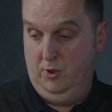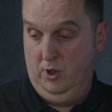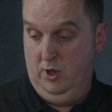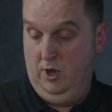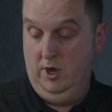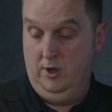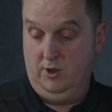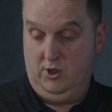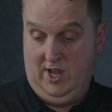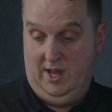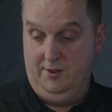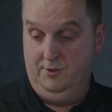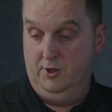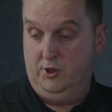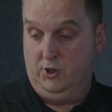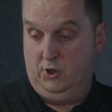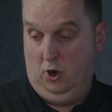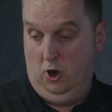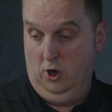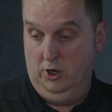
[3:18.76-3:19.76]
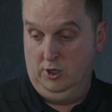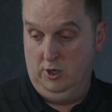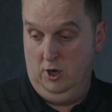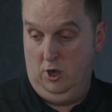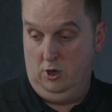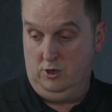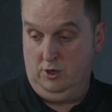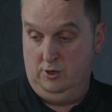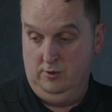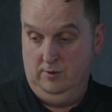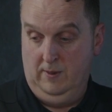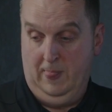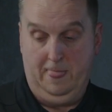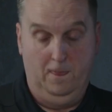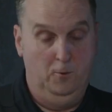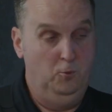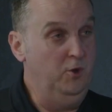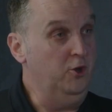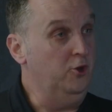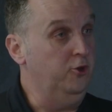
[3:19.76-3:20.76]
uh, standard side lock
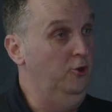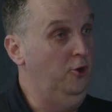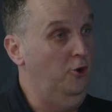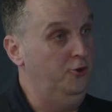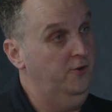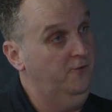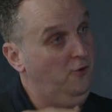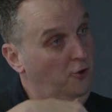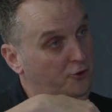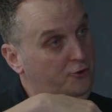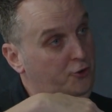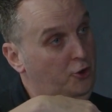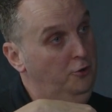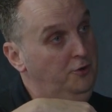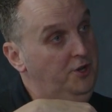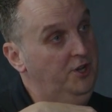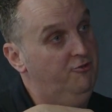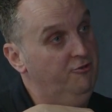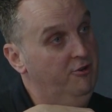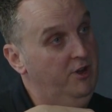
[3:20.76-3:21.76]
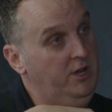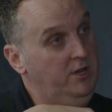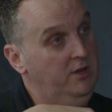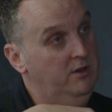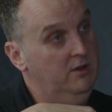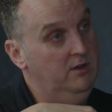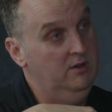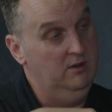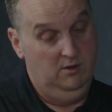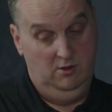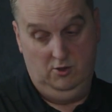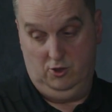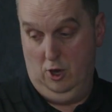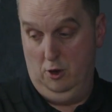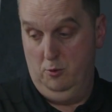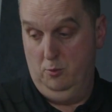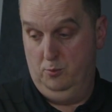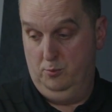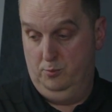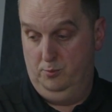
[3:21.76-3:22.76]
Whistle notch, you've got the 2 degree.
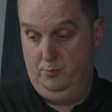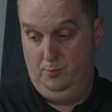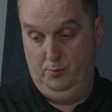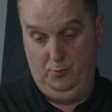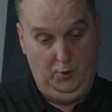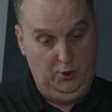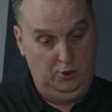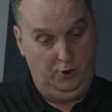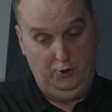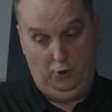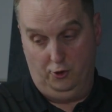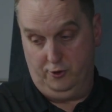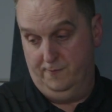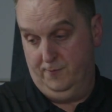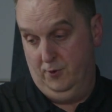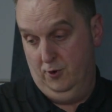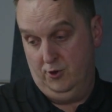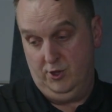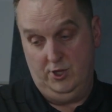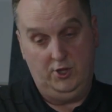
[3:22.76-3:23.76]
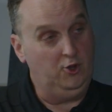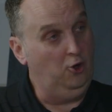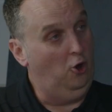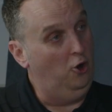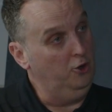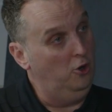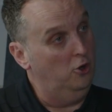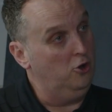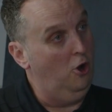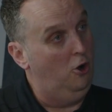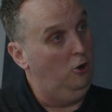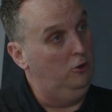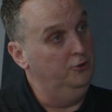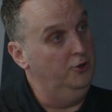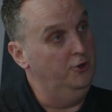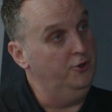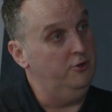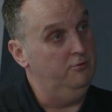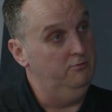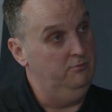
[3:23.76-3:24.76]
So whistle notch versus side lock
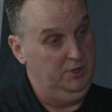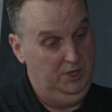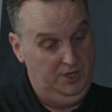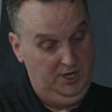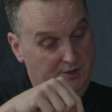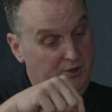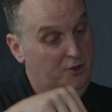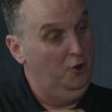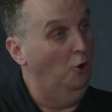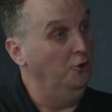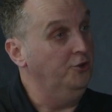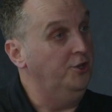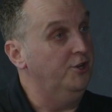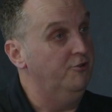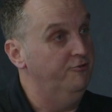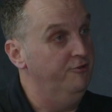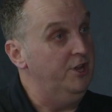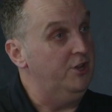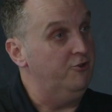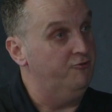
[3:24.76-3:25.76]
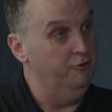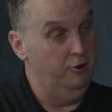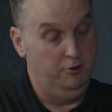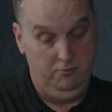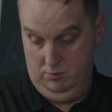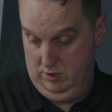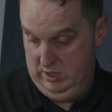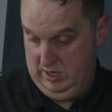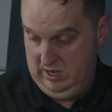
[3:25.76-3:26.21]
holders, you need the 90 degree screw.